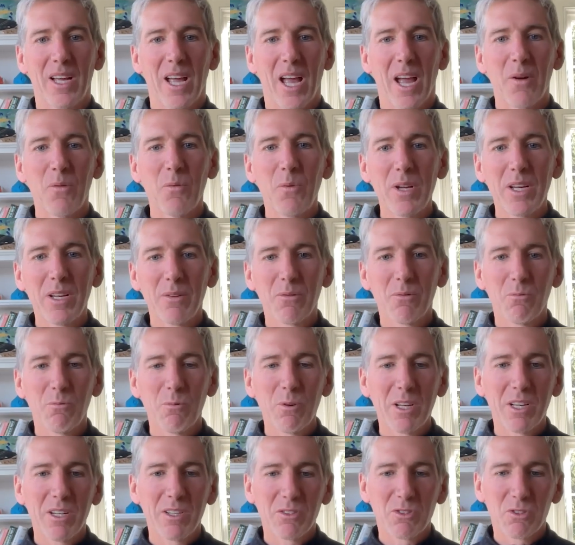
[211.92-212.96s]
And we
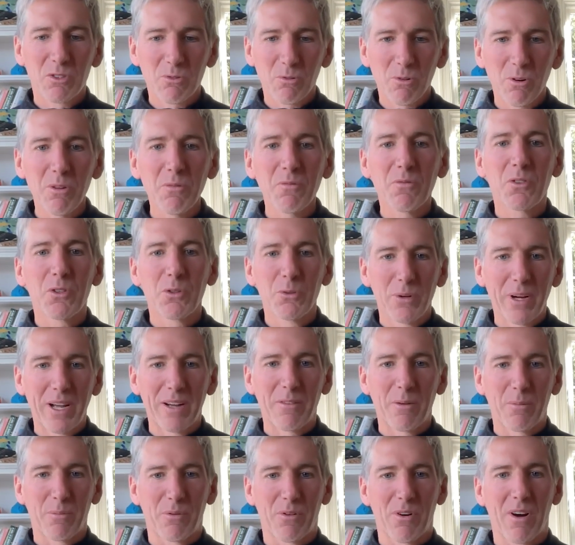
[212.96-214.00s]
we sort of do
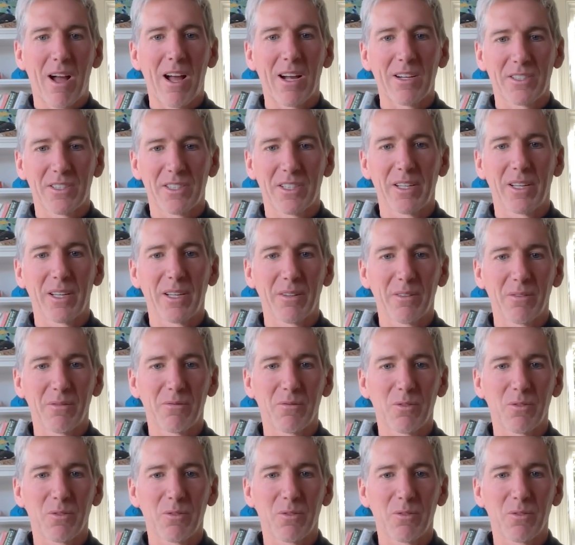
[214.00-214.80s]
have a proxy